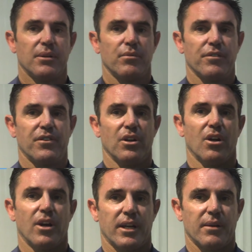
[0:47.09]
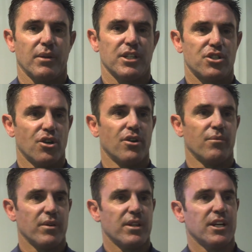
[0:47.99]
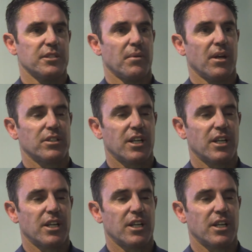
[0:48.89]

we feel like we're certain with those blokes